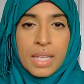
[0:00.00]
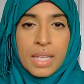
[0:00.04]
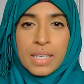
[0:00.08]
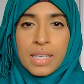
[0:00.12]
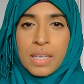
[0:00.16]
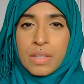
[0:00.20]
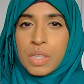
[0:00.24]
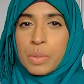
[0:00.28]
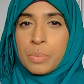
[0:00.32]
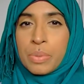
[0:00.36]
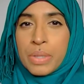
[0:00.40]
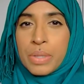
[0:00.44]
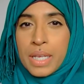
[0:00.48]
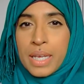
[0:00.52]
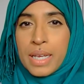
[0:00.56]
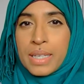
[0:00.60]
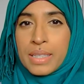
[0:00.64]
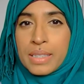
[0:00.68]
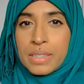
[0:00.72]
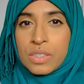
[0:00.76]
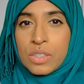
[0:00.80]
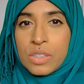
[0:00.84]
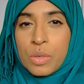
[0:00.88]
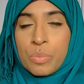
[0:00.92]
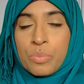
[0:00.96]
Now, their
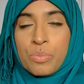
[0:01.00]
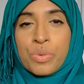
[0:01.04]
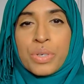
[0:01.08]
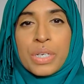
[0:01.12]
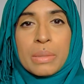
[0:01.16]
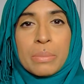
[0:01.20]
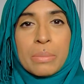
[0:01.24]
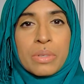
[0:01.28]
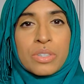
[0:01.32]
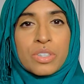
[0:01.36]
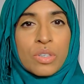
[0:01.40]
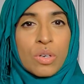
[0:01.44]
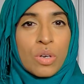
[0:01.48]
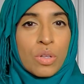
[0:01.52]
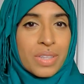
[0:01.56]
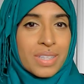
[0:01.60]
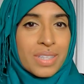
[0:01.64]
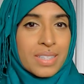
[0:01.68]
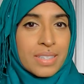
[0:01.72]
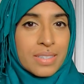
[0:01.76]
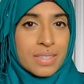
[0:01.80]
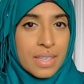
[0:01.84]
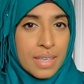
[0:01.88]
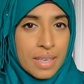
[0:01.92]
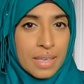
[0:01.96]
plans are pretty much all the
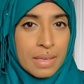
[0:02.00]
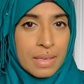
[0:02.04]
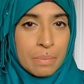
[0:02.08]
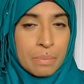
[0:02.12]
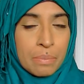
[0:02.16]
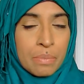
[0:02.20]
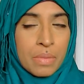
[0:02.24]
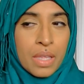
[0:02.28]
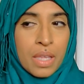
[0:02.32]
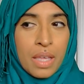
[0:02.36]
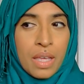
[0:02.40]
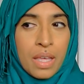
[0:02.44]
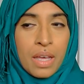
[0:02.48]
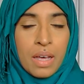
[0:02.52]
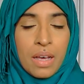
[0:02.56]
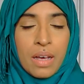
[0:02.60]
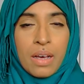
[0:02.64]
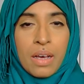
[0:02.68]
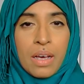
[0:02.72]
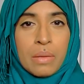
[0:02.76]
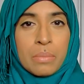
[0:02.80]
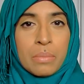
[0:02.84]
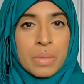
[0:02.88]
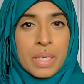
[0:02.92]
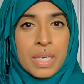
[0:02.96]
same,
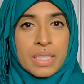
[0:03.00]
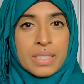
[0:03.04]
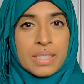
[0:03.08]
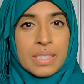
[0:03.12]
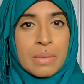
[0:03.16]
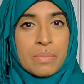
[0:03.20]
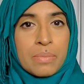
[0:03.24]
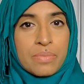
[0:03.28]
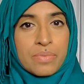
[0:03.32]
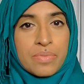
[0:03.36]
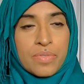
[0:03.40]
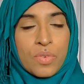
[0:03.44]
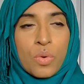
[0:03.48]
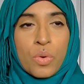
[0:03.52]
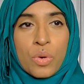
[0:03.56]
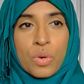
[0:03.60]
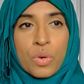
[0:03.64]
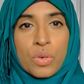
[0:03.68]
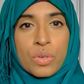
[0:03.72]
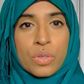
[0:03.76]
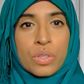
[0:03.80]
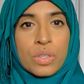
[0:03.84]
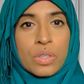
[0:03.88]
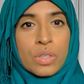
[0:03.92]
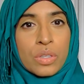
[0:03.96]
except
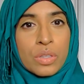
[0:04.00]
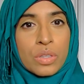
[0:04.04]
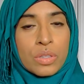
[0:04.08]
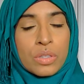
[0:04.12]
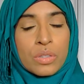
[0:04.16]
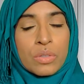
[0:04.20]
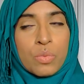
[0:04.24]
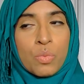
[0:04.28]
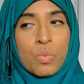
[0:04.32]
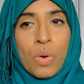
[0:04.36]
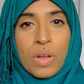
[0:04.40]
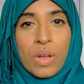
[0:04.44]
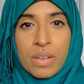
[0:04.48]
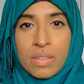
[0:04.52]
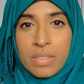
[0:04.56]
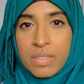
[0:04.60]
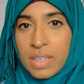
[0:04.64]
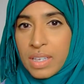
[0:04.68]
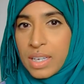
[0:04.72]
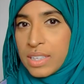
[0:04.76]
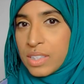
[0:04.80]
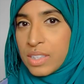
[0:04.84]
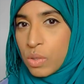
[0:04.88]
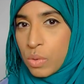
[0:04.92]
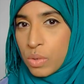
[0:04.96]
for one
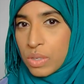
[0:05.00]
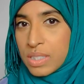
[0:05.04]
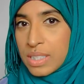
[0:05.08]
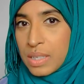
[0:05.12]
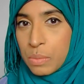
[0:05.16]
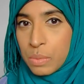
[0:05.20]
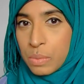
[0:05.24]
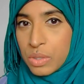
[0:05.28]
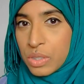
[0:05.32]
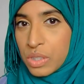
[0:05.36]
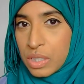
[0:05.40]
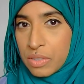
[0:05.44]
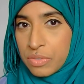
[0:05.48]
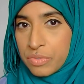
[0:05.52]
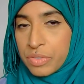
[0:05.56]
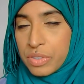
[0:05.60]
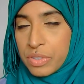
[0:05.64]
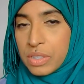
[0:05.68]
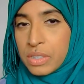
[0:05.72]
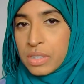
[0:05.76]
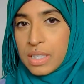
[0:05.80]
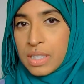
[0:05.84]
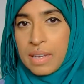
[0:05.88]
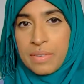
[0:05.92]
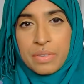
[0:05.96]
thing I noticed that was
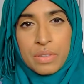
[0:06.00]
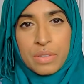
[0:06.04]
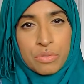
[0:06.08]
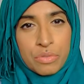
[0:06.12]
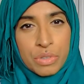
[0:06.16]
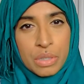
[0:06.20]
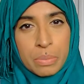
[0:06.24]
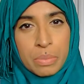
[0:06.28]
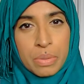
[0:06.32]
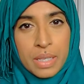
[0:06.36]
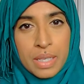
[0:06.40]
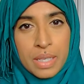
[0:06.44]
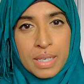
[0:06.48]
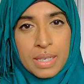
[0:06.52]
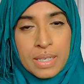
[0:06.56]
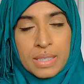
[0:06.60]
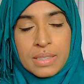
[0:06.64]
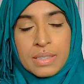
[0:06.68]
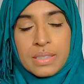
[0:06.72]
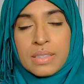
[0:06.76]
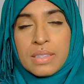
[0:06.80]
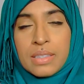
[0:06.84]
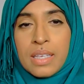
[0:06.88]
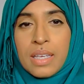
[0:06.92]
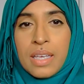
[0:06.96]
different. They have three
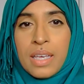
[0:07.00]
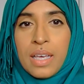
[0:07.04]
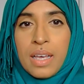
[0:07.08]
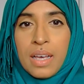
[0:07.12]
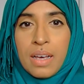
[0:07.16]
plans.